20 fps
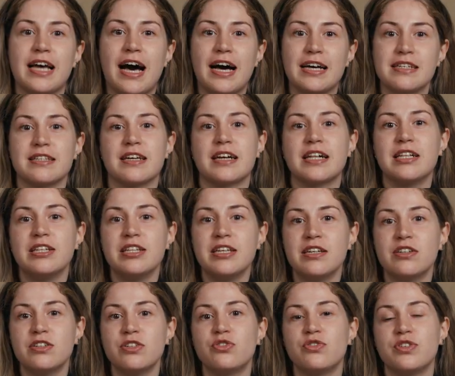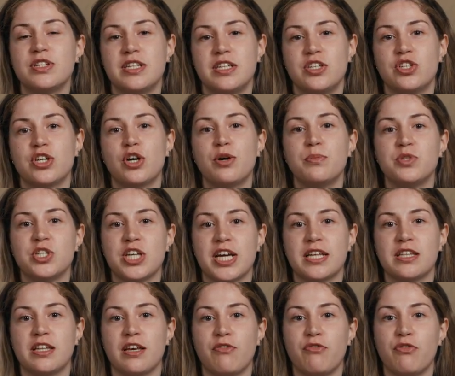has a clear strategic
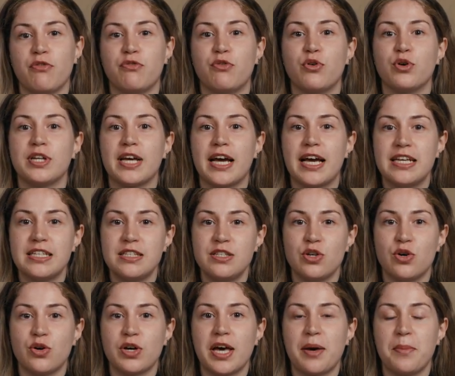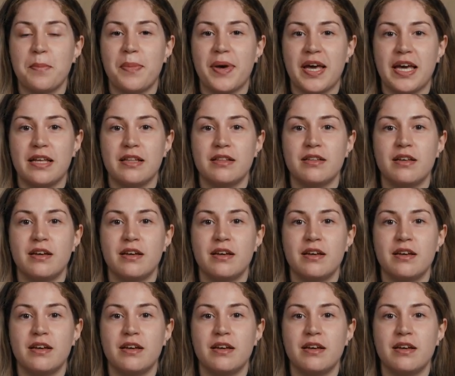objective for the SEO campaign,